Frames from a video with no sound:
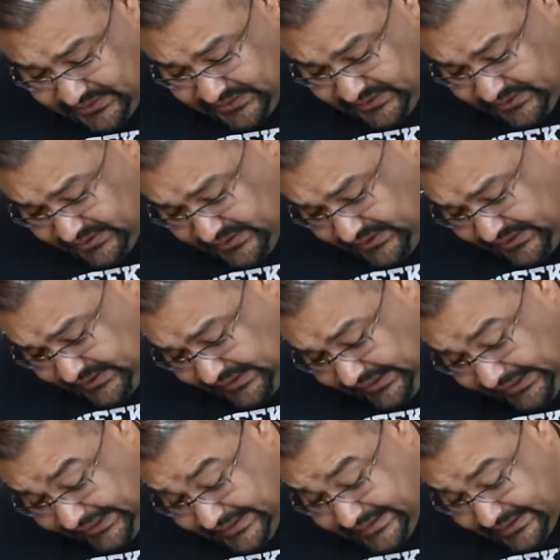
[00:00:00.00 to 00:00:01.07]
is,
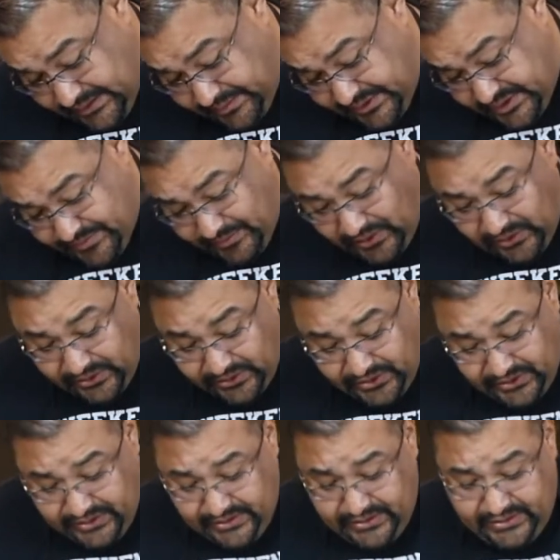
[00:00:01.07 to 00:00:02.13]
it is a little bit smaller,
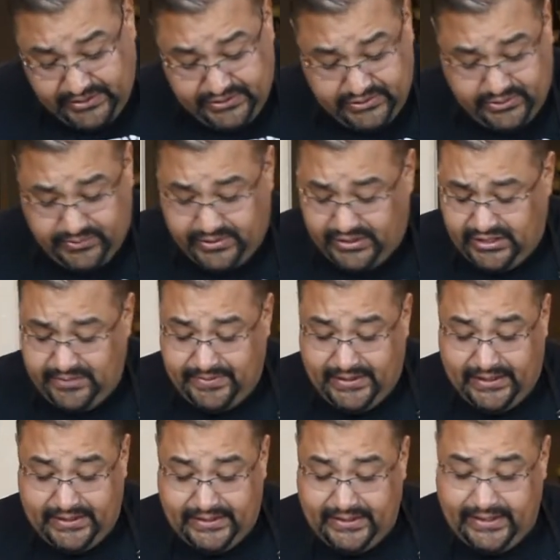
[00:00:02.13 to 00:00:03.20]
so we're going to keep it
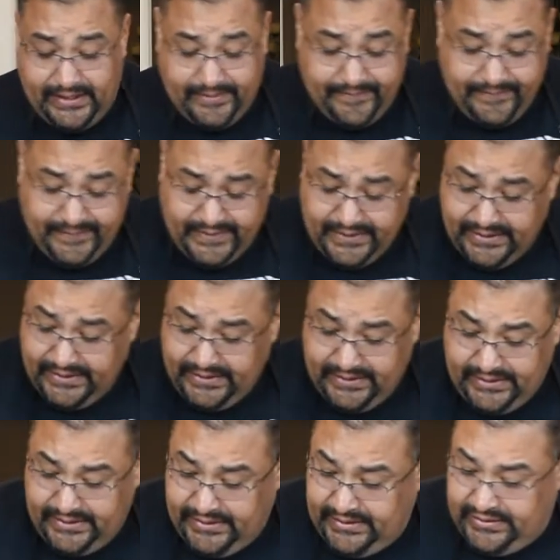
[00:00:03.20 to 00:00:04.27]
like that.
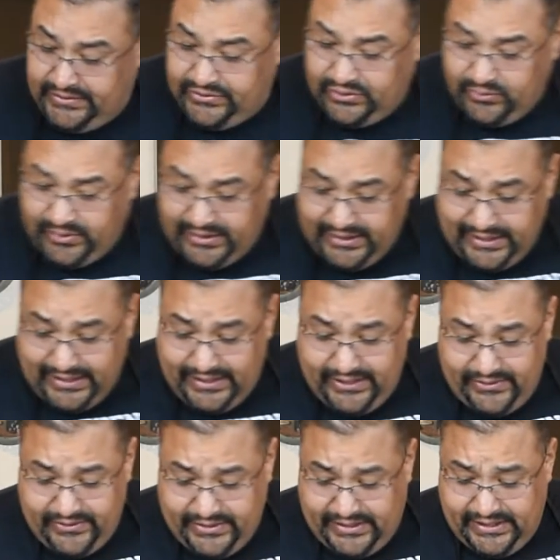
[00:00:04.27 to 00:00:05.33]
So what I got
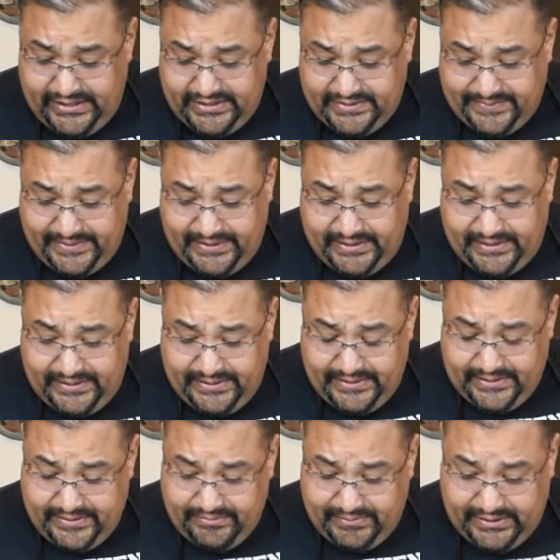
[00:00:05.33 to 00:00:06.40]
here again is my,
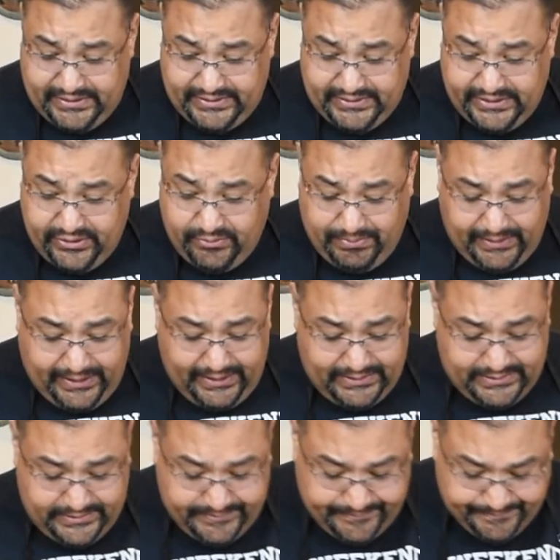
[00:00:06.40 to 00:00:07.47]
my cedar
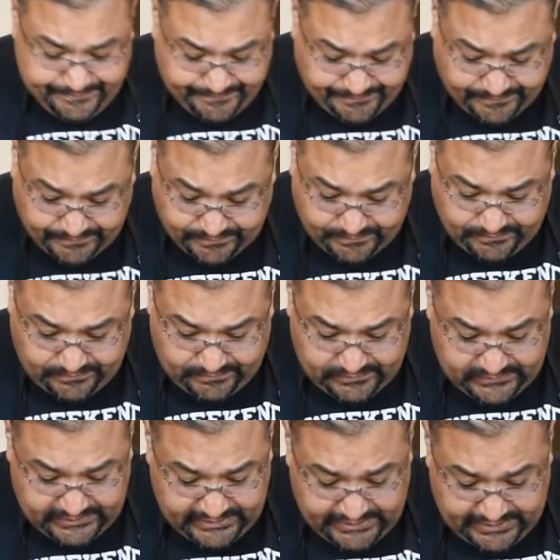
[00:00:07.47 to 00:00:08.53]
planks.
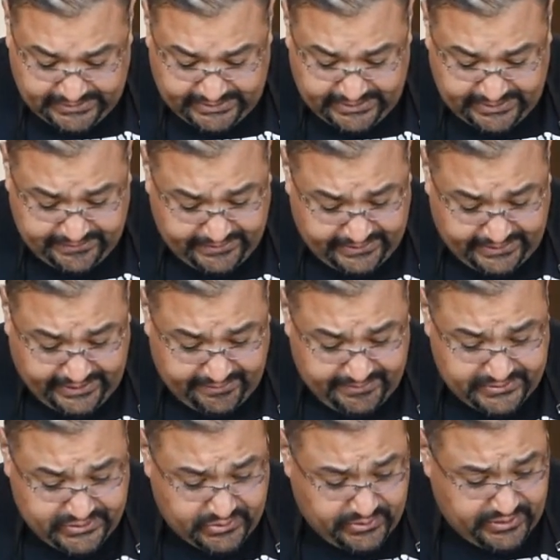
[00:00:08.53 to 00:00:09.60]
And again, they, they have been
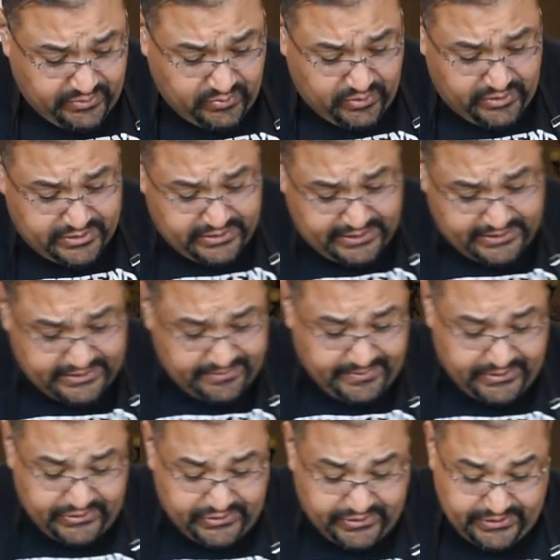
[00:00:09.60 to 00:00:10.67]
soaking in water, as I
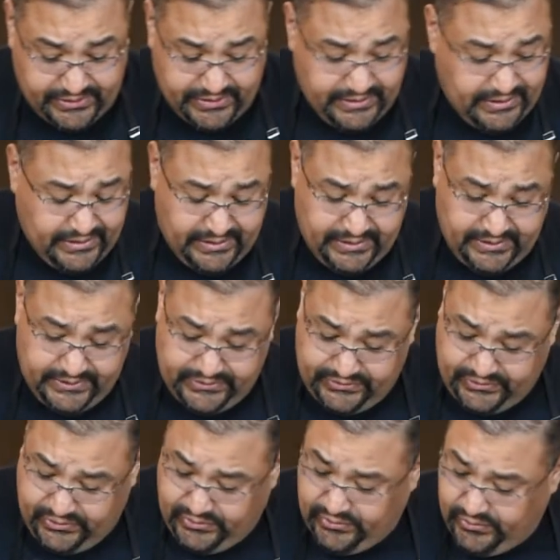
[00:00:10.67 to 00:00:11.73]
mentioned.
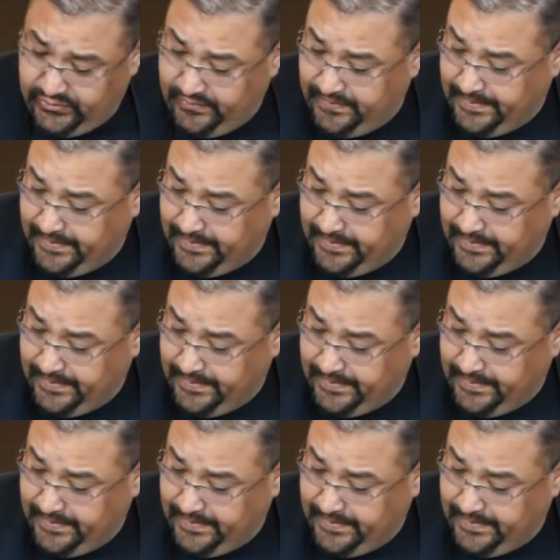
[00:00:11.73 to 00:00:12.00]
So